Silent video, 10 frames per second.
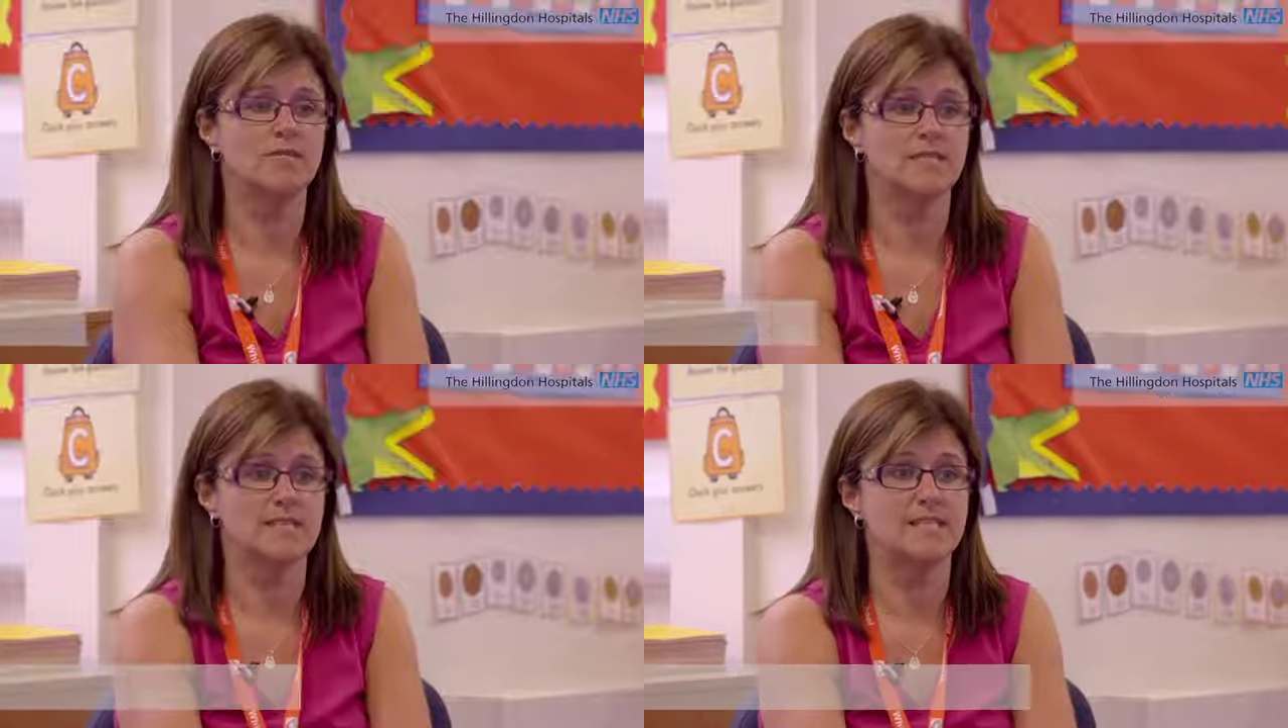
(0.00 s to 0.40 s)

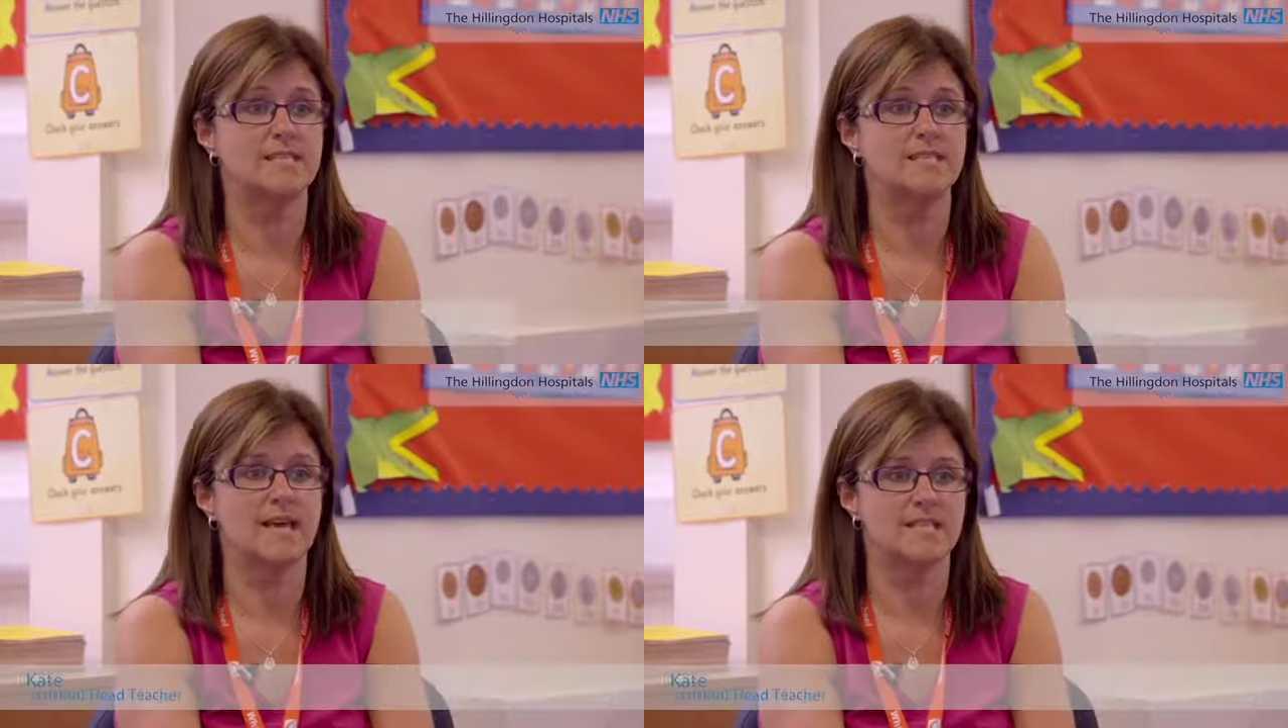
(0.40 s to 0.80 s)
one of the
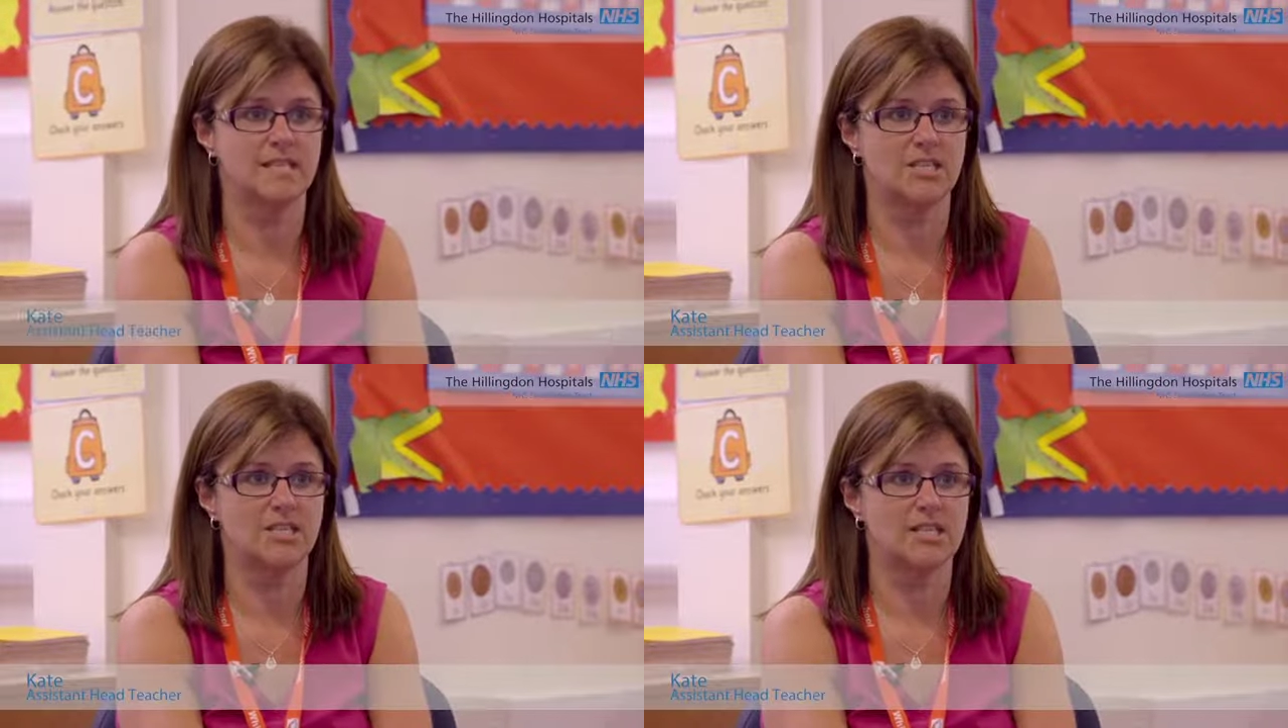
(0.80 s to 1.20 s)
assistant head
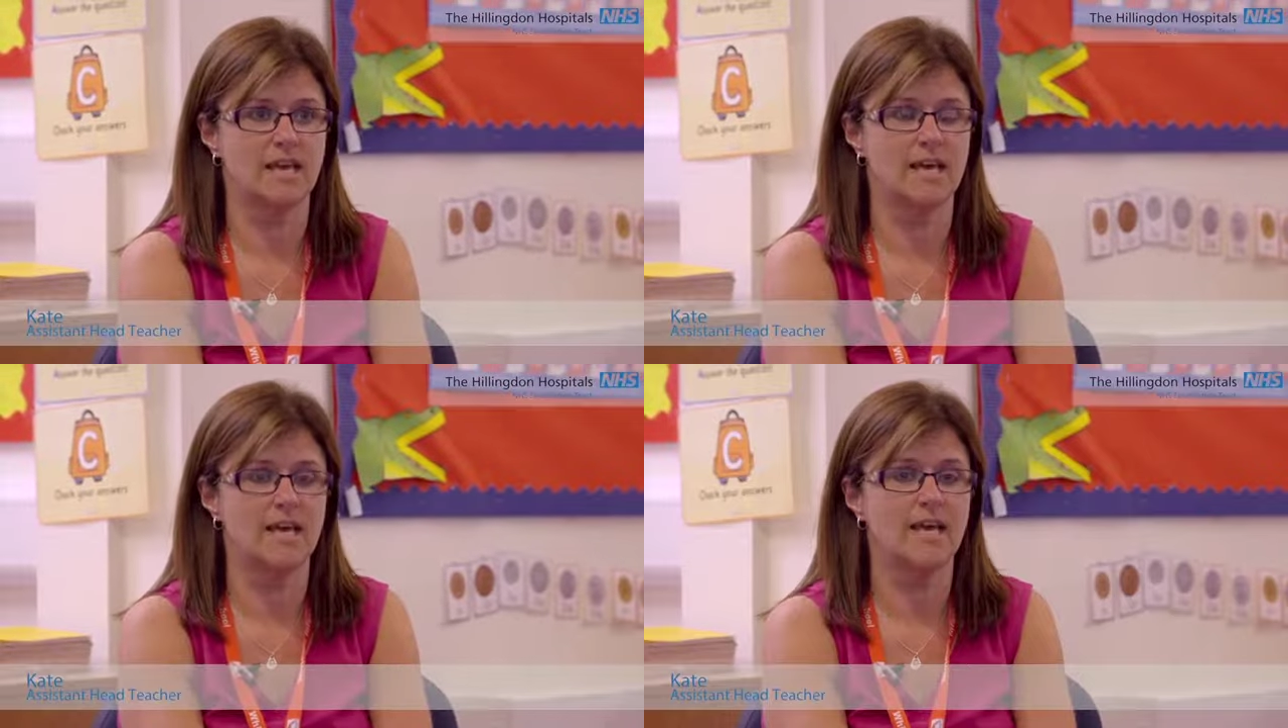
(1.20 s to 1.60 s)
teachers
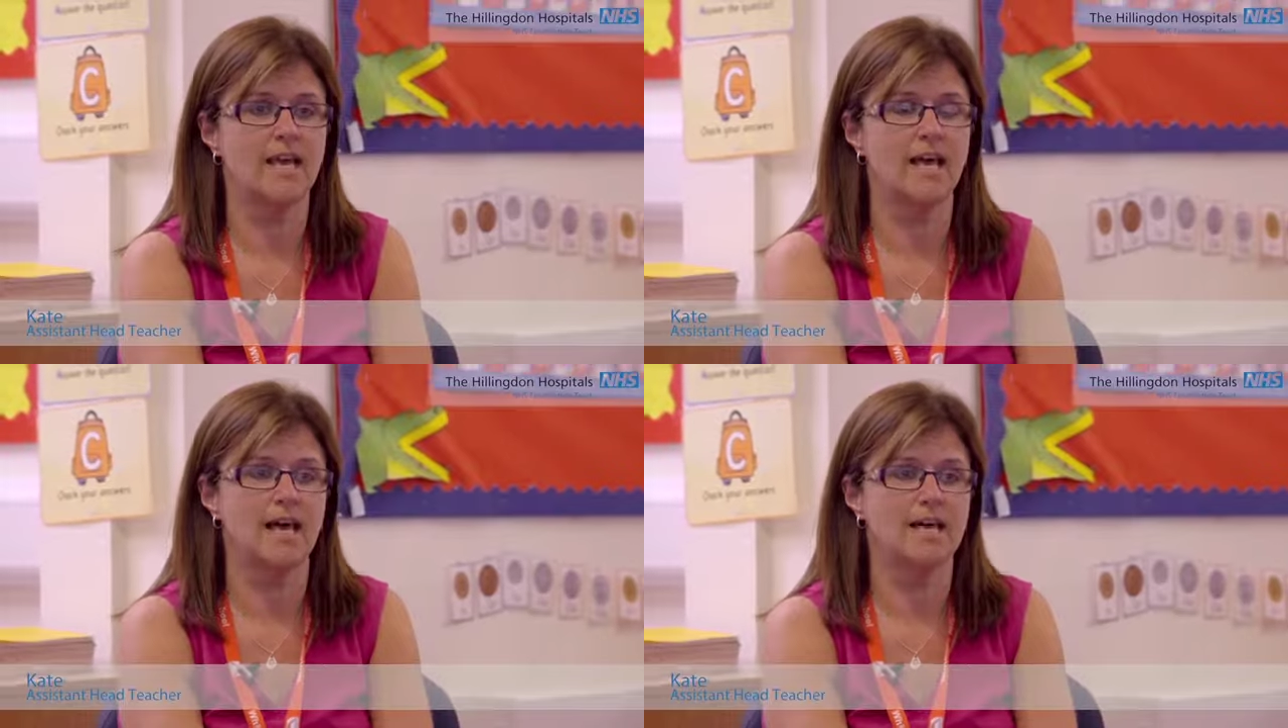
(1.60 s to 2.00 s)
here,
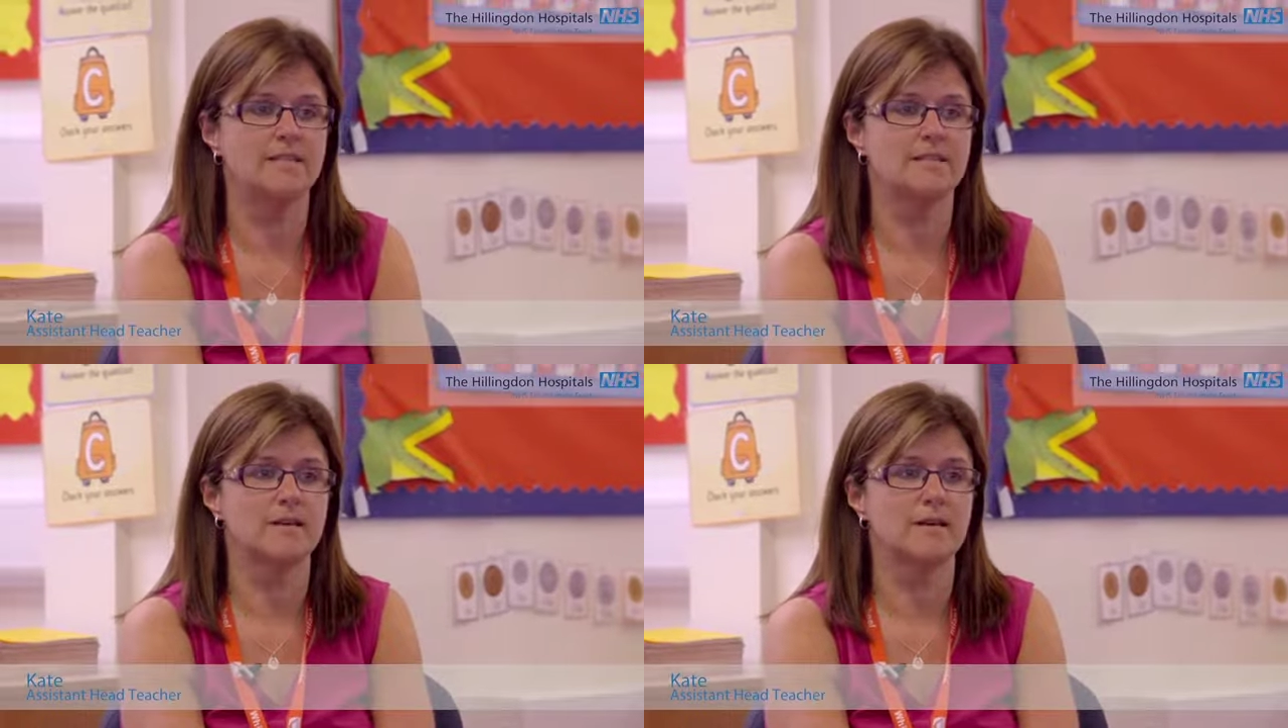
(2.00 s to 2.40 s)

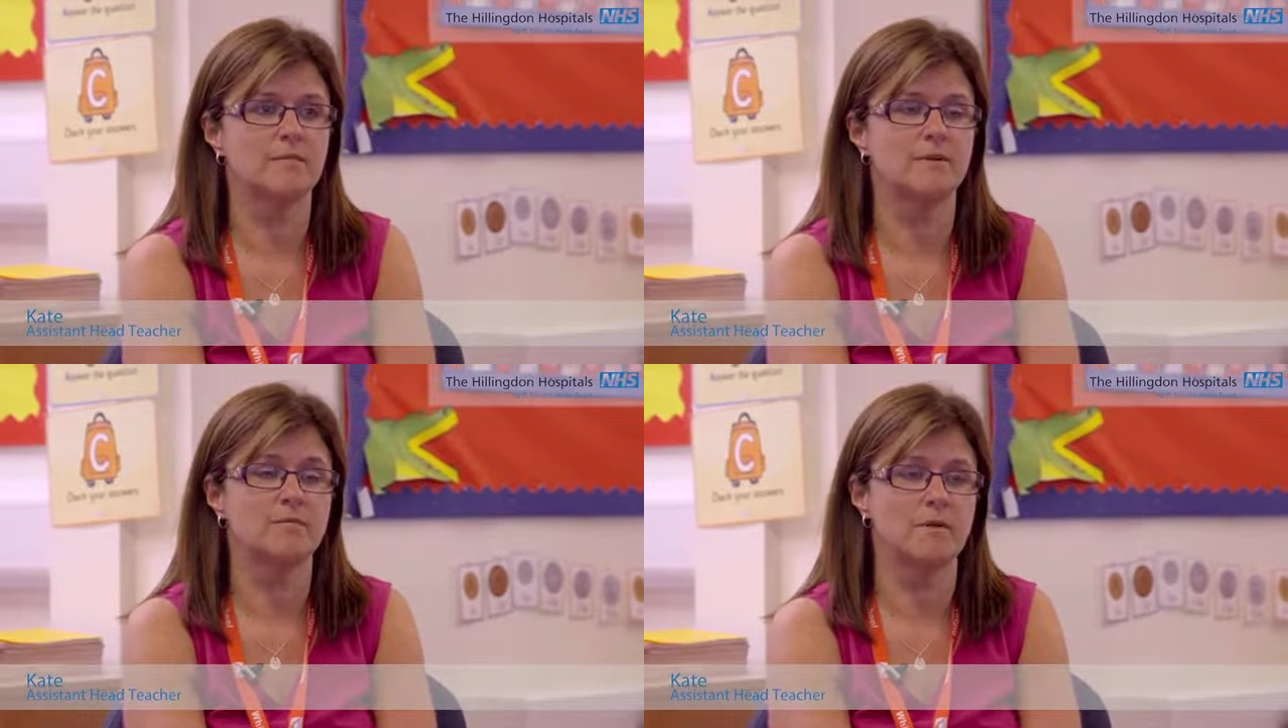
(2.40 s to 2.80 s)
and
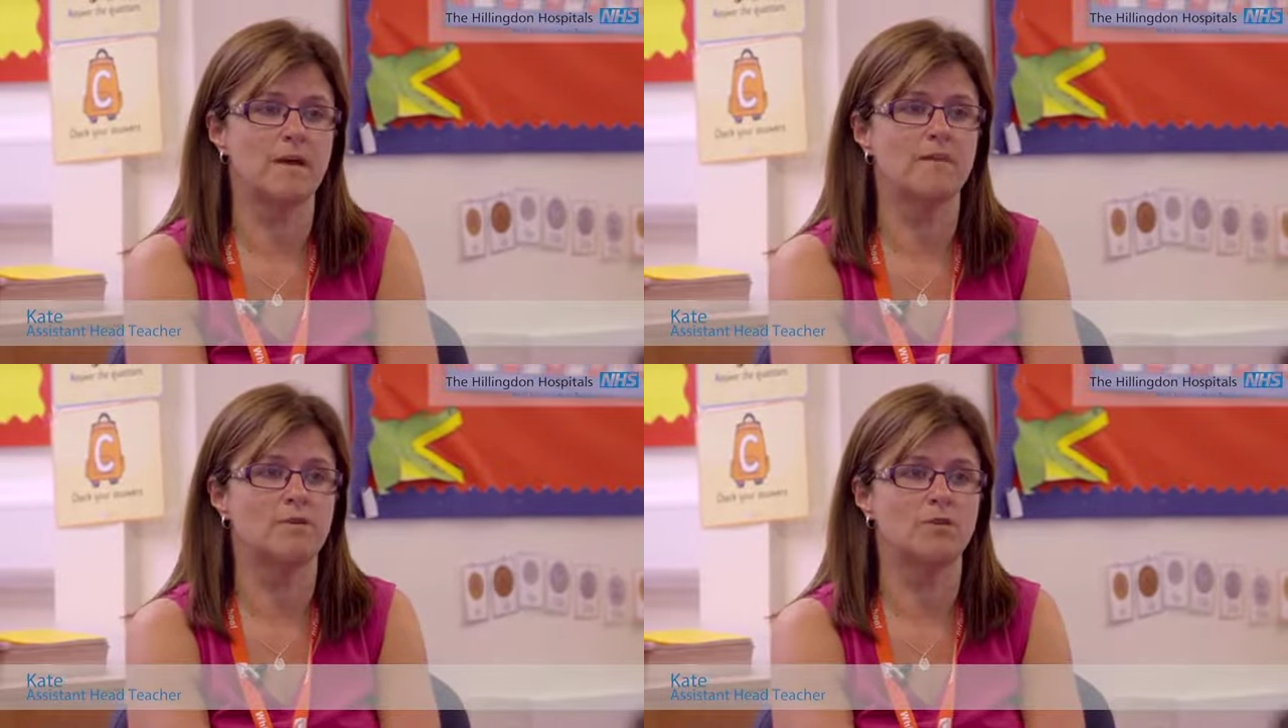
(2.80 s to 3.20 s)
one of my
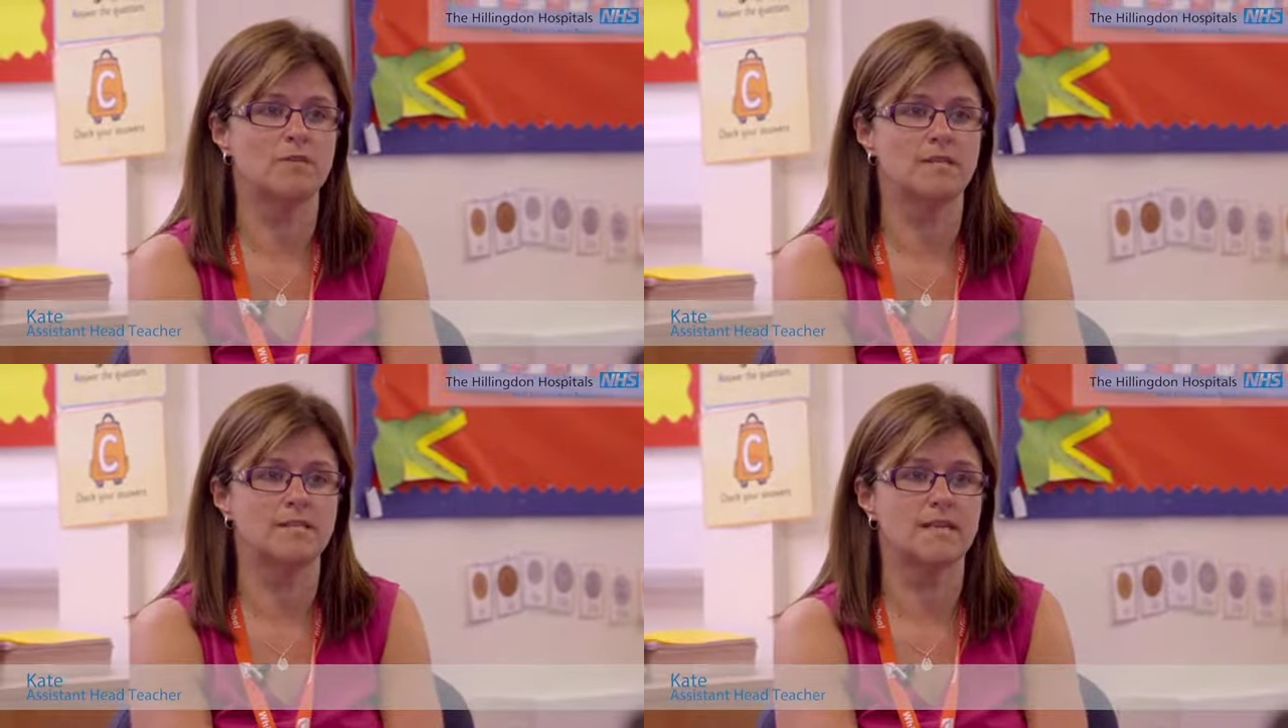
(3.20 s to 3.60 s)
main roles is